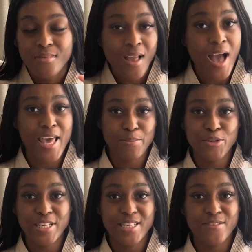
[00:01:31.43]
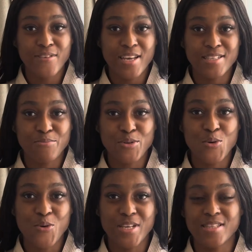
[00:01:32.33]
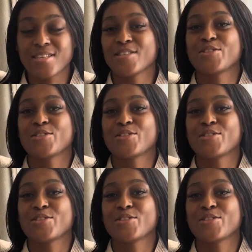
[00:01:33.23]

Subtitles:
I am on leave as I'm recording this,